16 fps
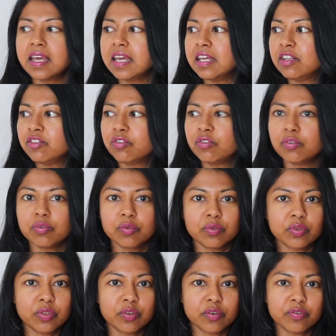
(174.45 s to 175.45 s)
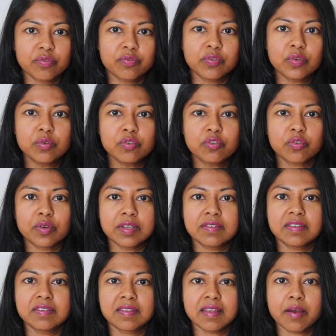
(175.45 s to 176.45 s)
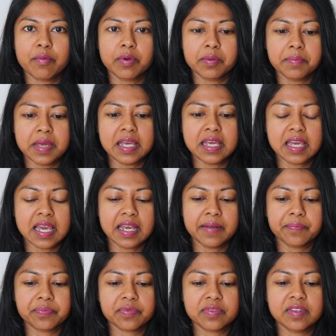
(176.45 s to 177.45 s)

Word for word: into the food choices that we're making